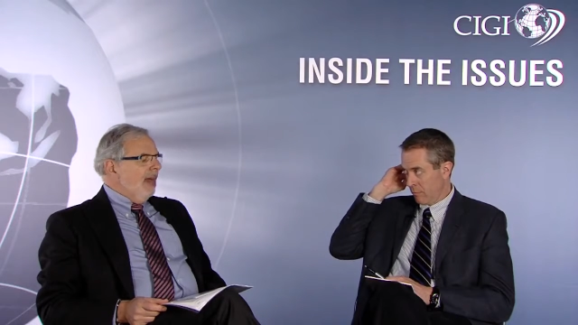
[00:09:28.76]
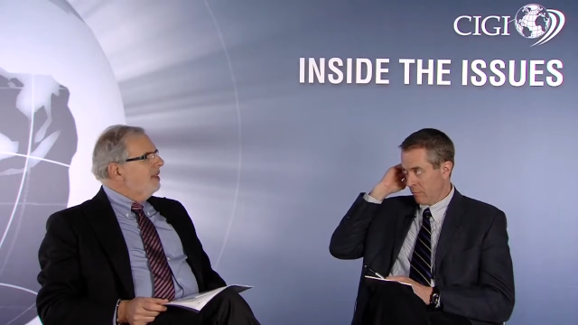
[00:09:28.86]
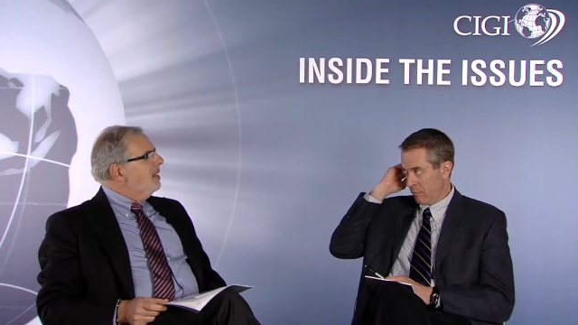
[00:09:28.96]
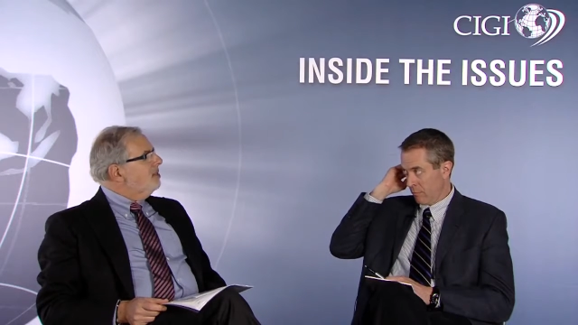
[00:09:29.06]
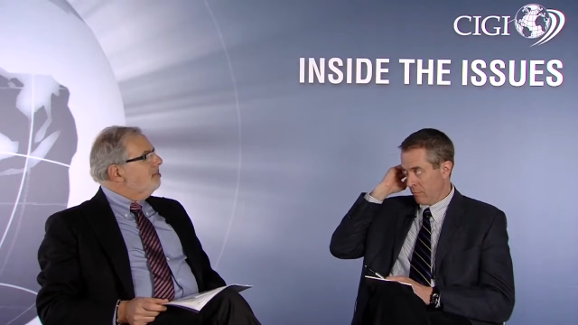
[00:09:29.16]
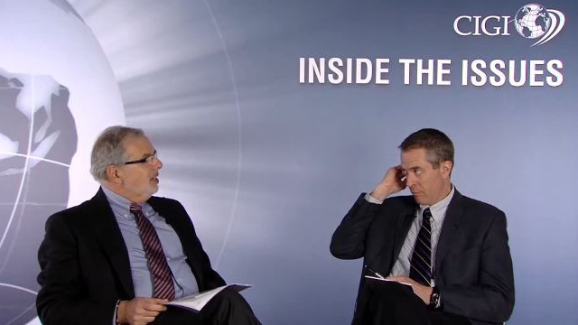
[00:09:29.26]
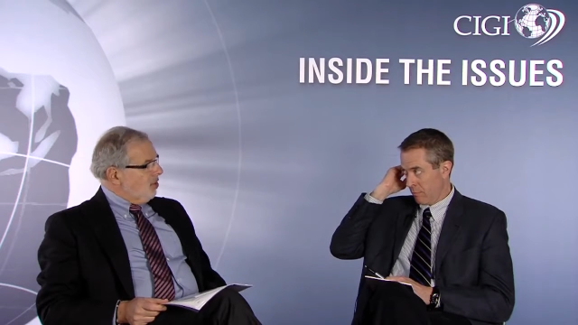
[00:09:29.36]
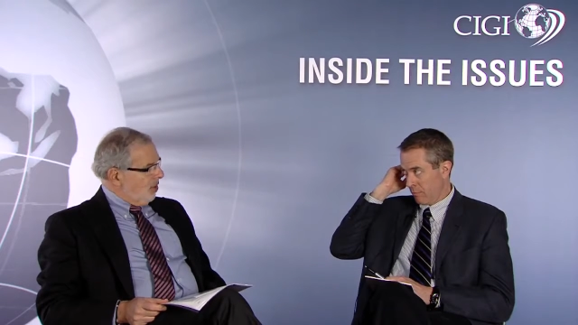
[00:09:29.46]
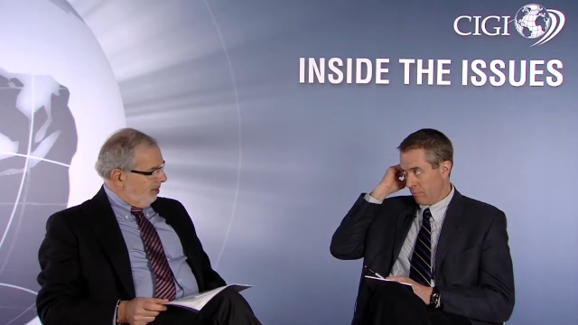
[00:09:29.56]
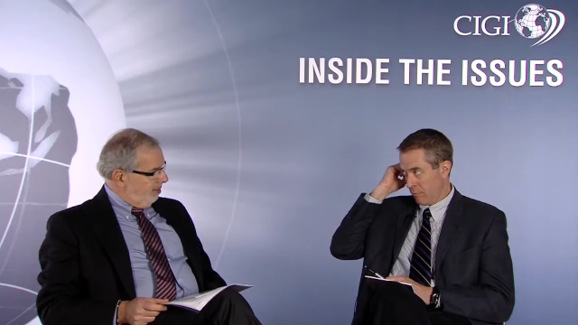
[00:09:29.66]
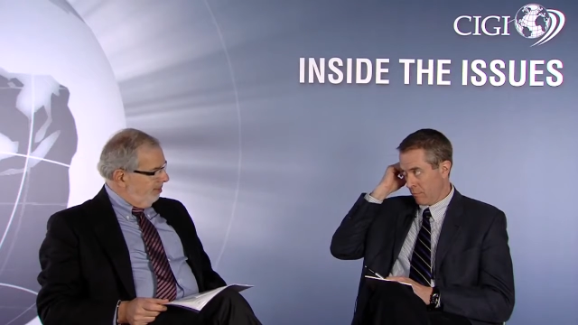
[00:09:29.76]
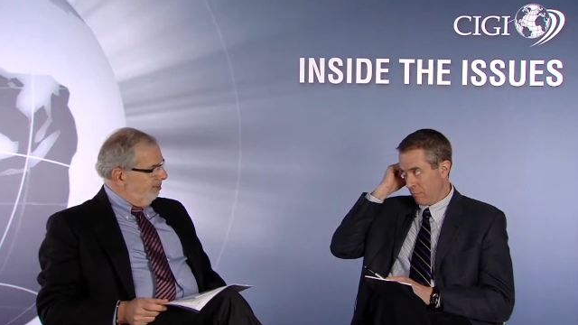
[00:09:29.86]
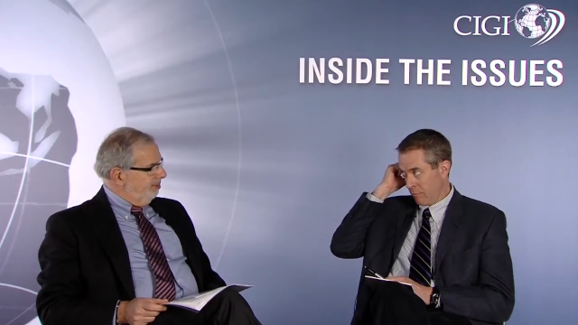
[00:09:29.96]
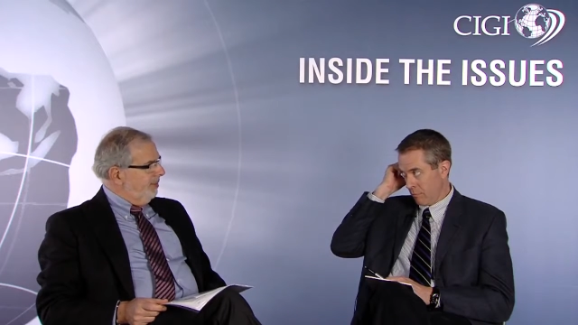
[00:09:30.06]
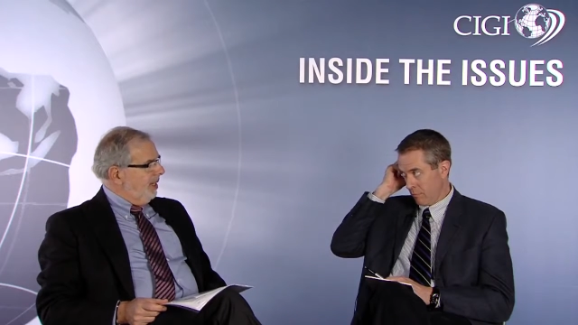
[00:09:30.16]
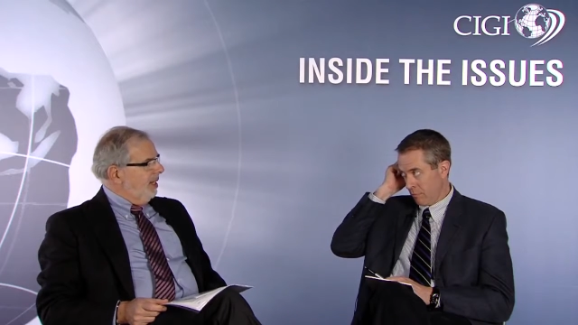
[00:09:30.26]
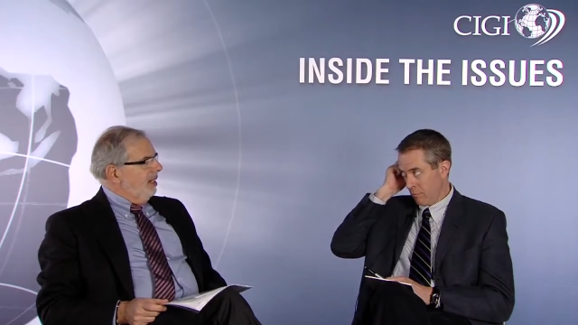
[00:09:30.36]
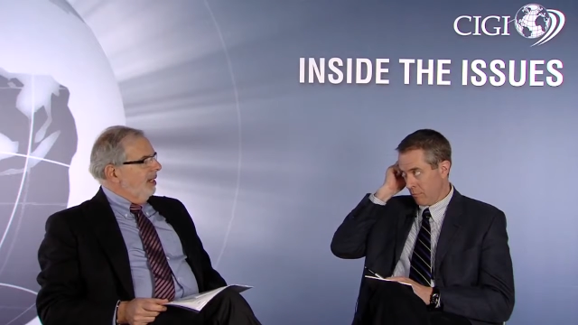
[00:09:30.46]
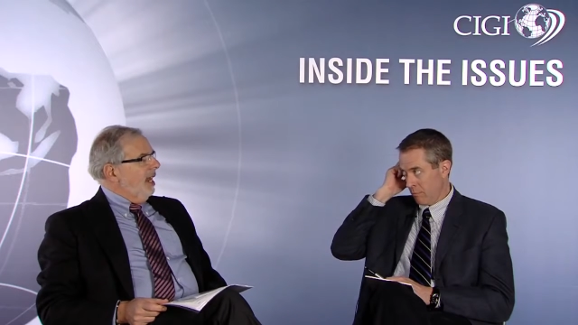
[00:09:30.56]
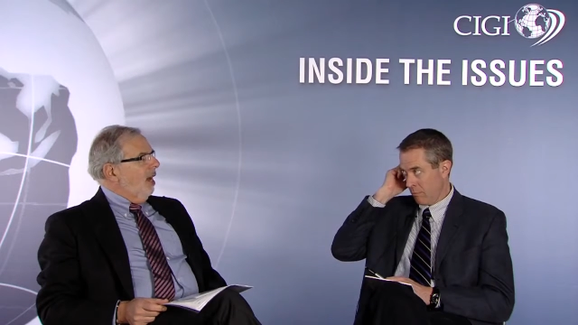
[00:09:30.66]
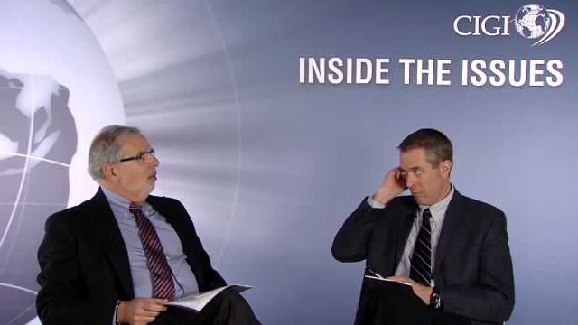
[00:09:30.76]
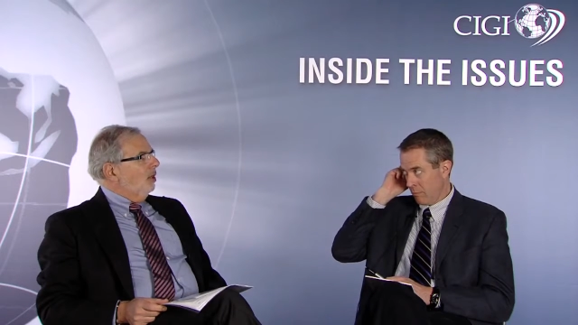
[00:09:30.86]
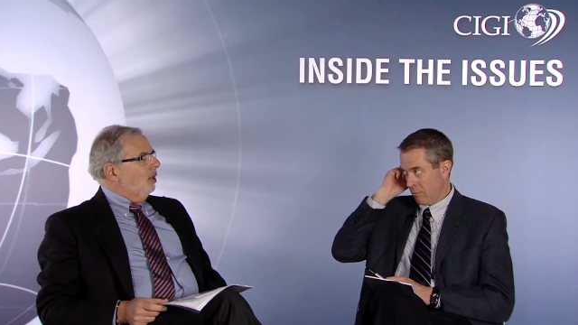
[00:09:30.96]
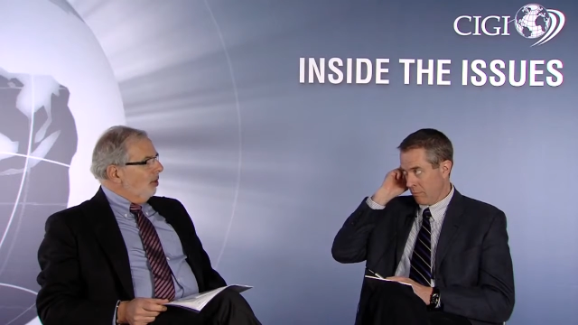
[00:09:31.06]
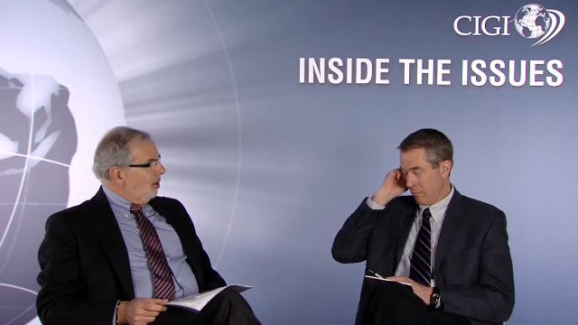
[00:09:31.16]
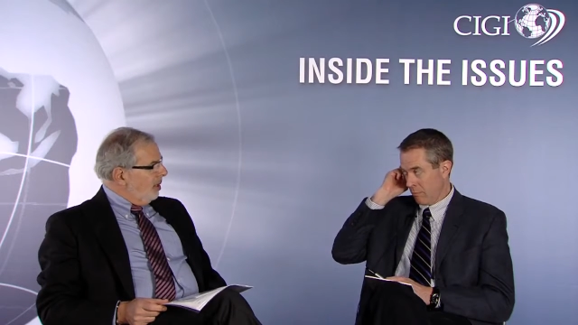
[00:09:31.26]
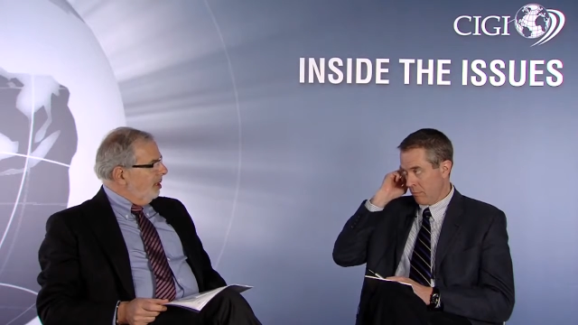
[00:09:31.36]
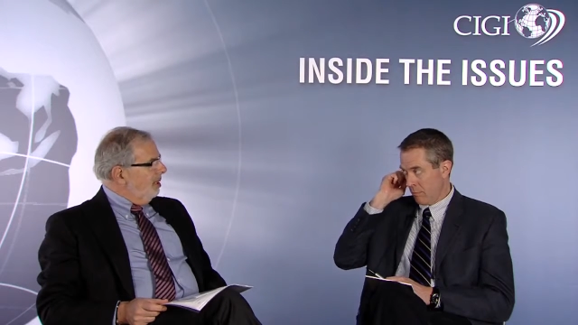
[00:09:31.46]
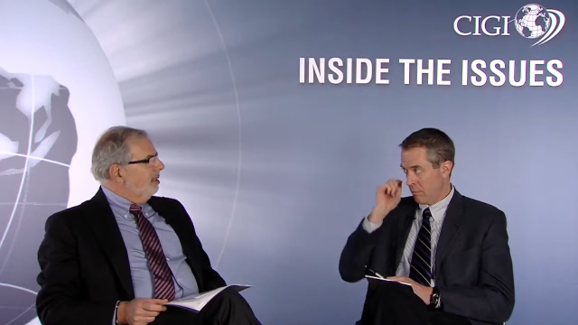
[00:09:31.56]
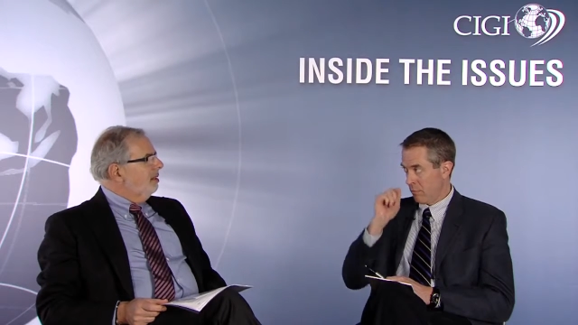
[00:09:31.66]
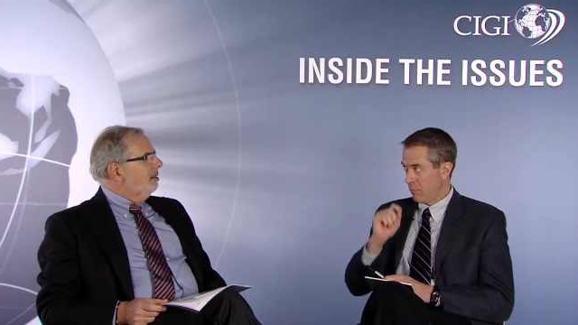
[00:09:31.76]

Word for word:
Speaker 1: I think it's a mixture. Now, we'll learn